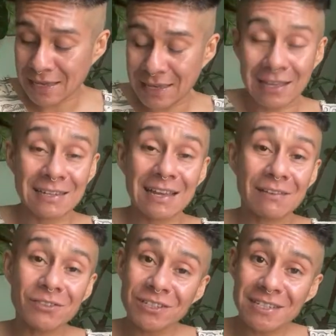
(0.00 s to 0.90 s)
And
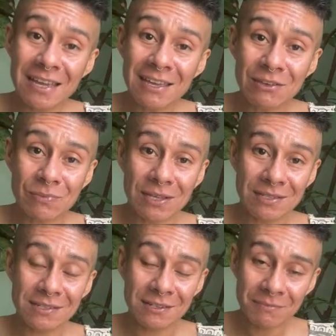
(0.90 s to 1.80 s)
have a good day, because
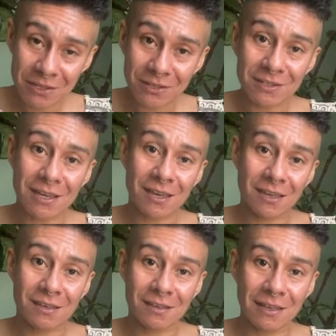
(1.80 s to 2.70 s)
it's gonna be a good
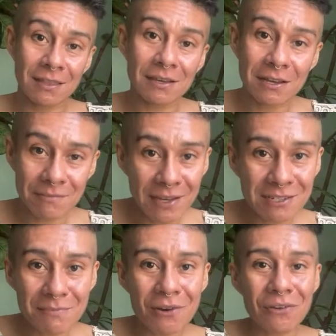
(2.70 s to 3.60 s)
day. And then come back
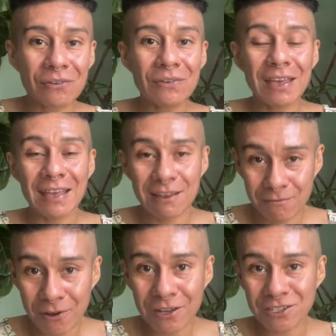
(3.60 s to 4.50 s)
tomorrow and
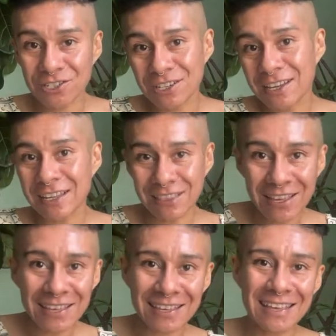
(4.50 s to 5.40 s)
watch and
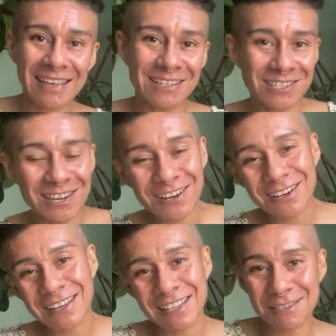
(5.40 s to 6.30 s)
like and share
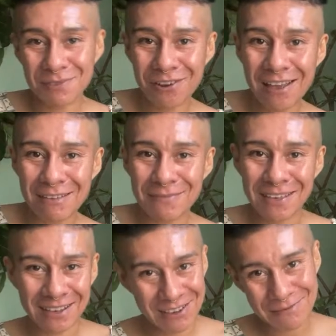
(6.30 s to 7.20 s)
and subscribe
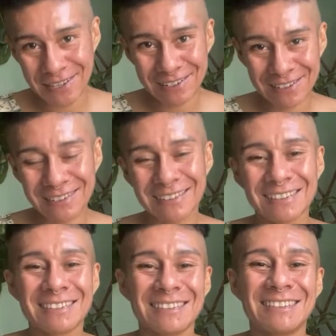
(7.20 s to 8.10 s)
and comment.
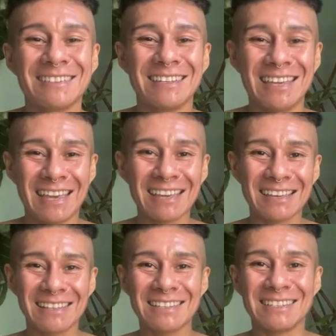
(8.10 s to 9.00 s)
Okay,
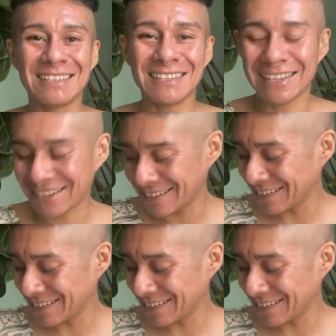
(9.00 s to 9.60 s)
see you later.